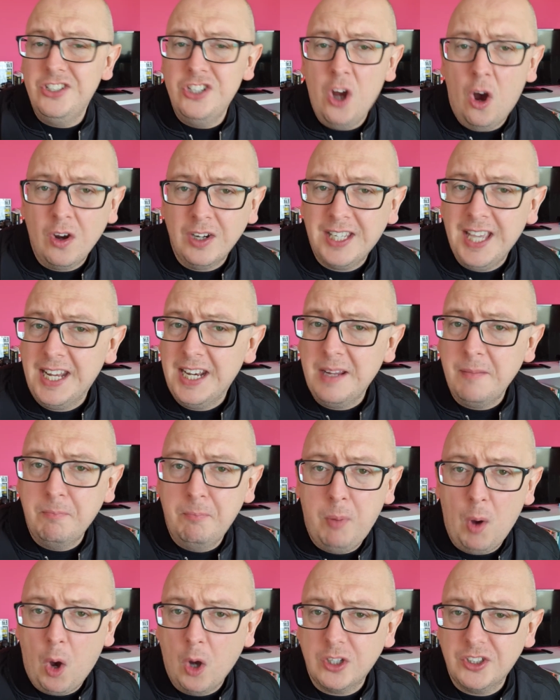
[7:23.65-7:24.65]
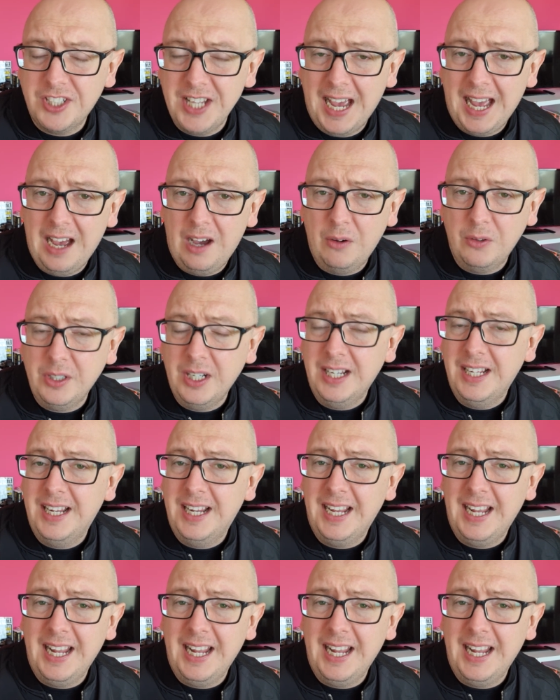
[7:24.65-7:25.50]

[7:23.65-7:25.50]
not getting bogged down